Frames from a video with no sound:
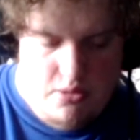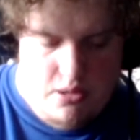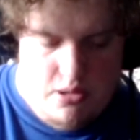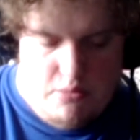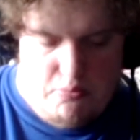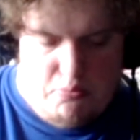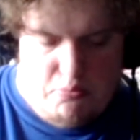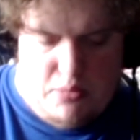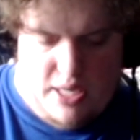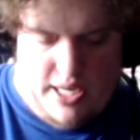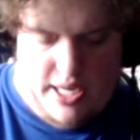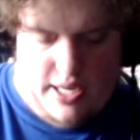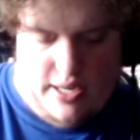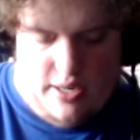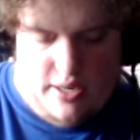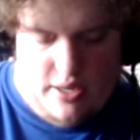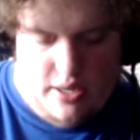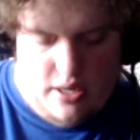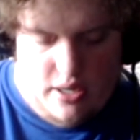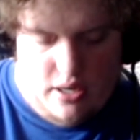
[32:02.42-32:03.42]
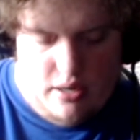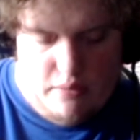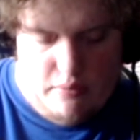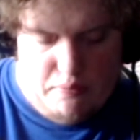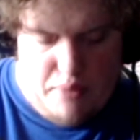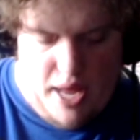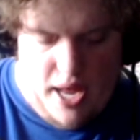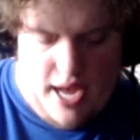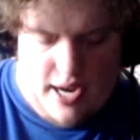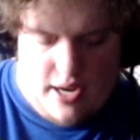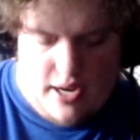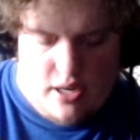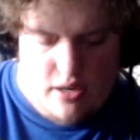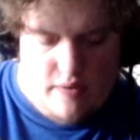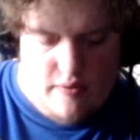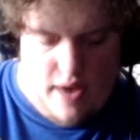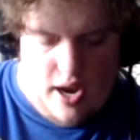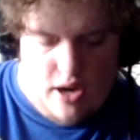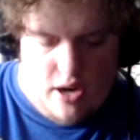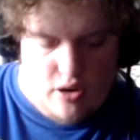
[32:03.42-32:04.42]
But back
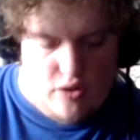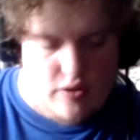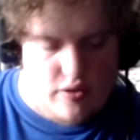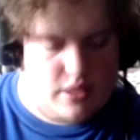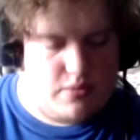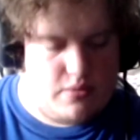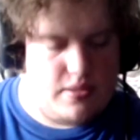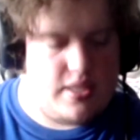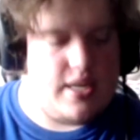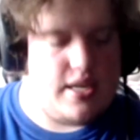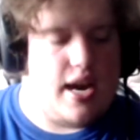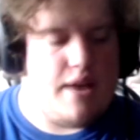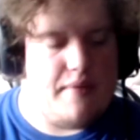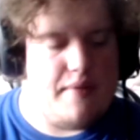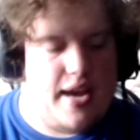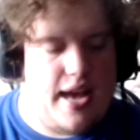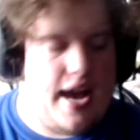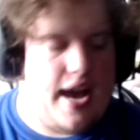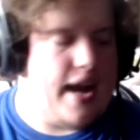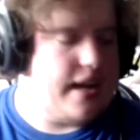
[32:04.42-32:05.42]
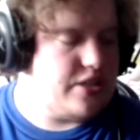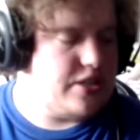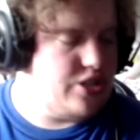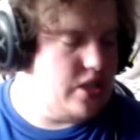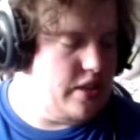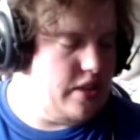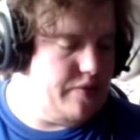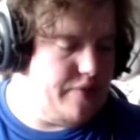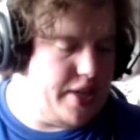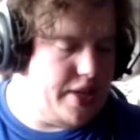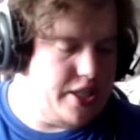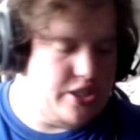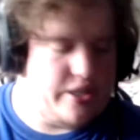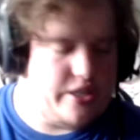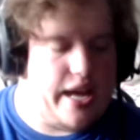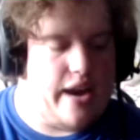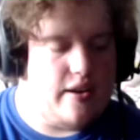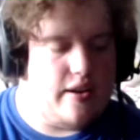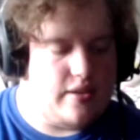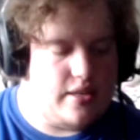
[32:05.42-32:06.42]
around Christmas time, I actually reached
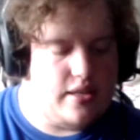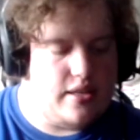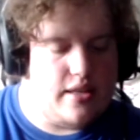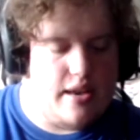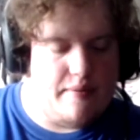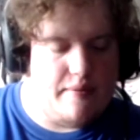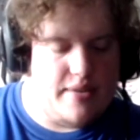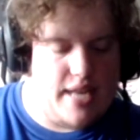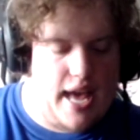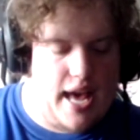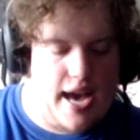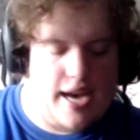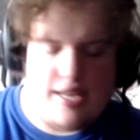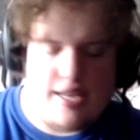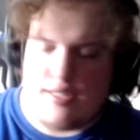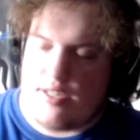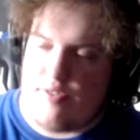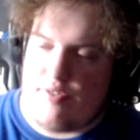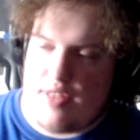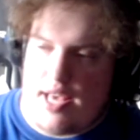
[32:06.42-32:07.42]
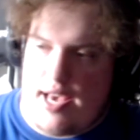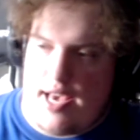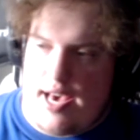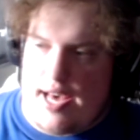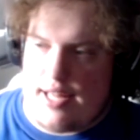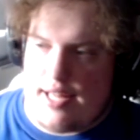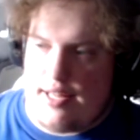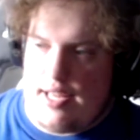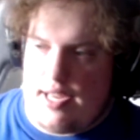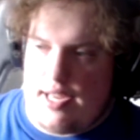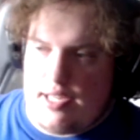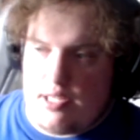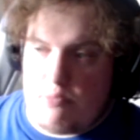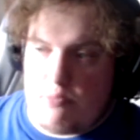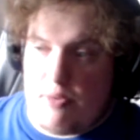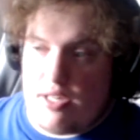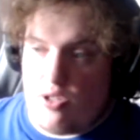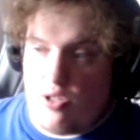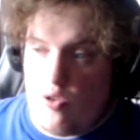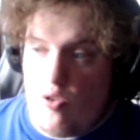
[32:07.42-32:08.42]
out to them and asked if they had like a
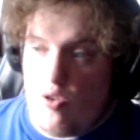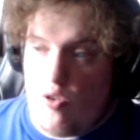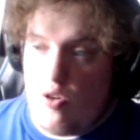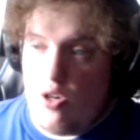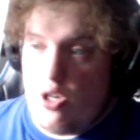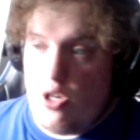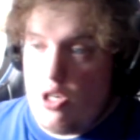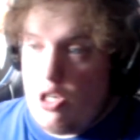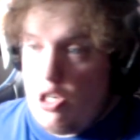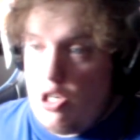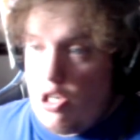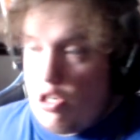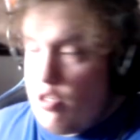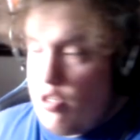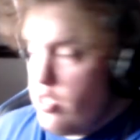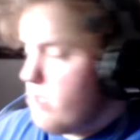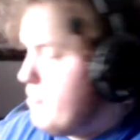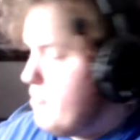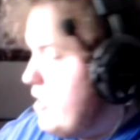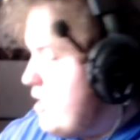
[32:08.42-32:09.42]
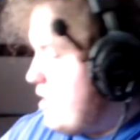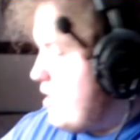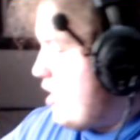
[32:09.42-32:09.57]
special Christmas